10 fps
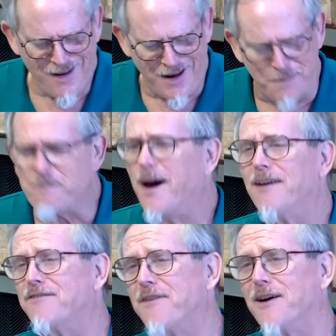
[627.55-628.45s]
And
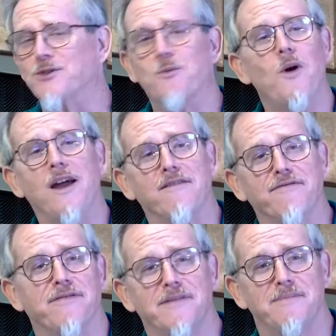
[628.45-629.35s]
Potiphar's
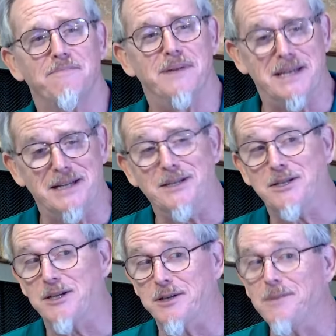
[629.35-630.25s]
wife begins
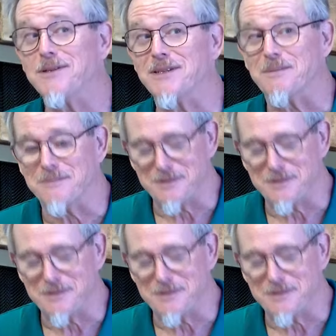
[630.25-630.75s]
to notice him.